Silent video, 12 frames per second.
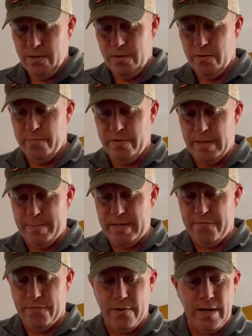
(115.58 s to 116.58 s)
Hopefully I'm
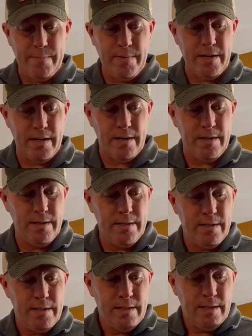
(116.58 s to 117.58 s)
in frame here.
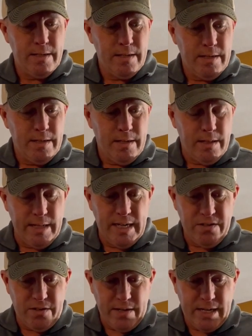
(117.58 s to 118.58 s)

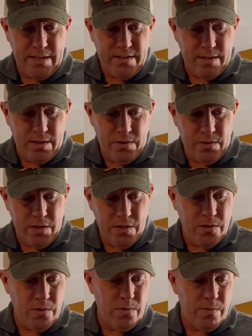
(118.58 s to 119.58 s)
Laser etched
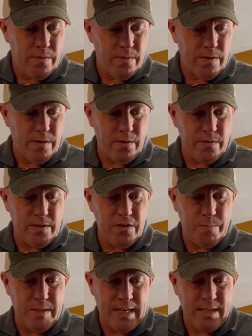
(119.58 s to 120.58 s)
logo, all the
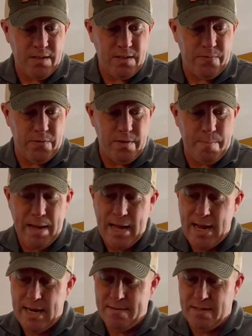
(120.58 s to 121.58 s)
specs for the
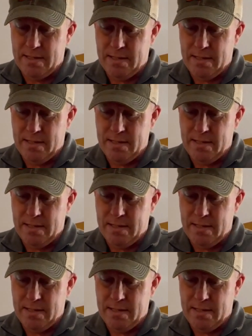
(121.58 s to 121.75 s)
bat,